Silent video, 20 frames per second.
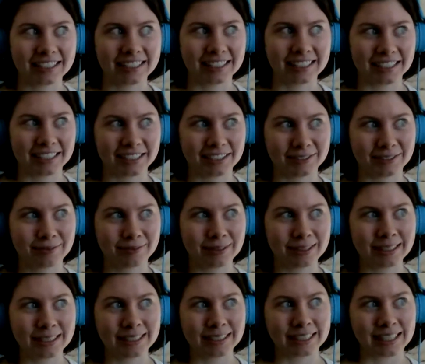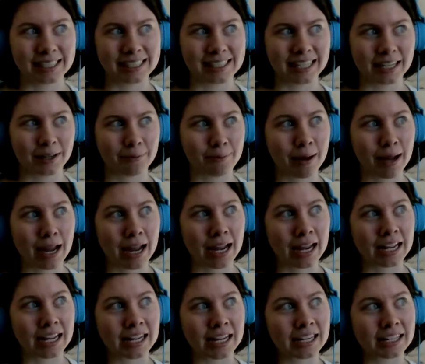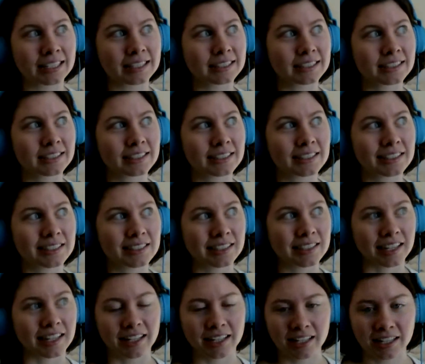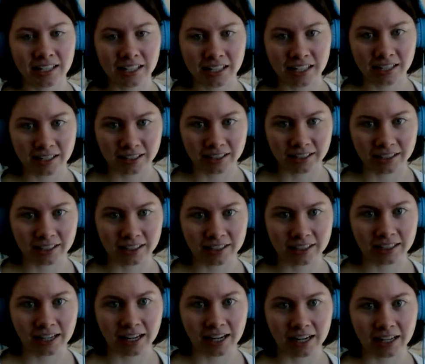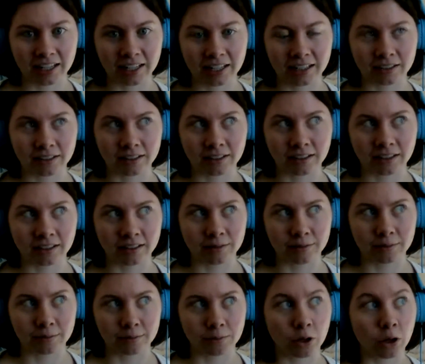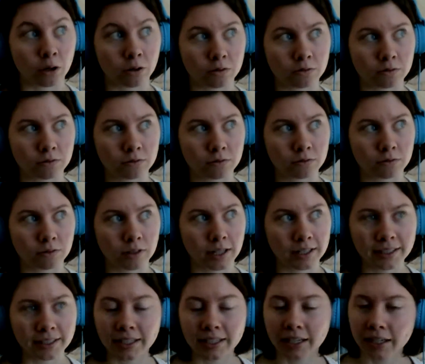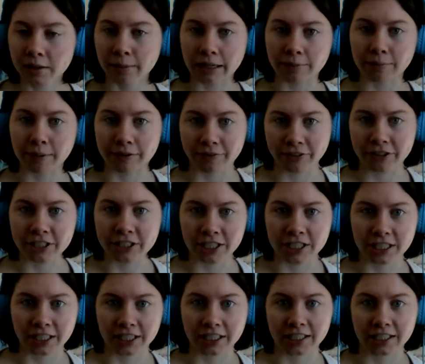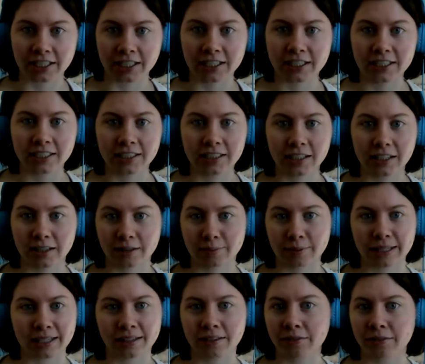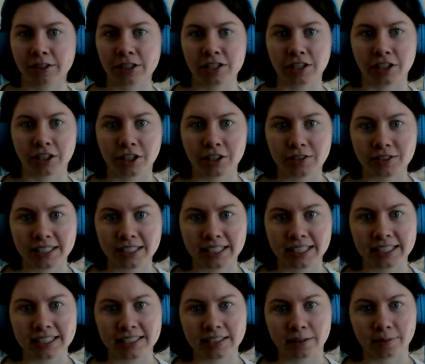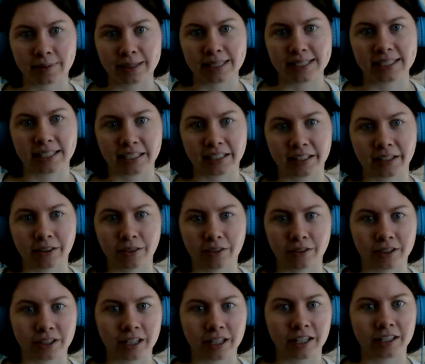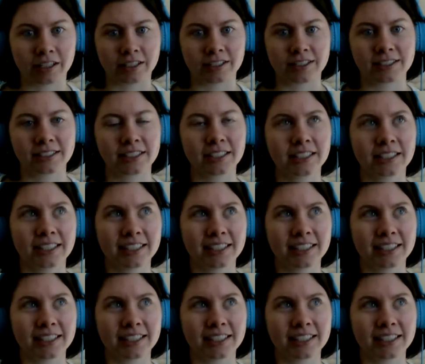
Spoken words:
Because, like, my second year, I think I got a bike my first year, but I didn't really start using it until my second and third years.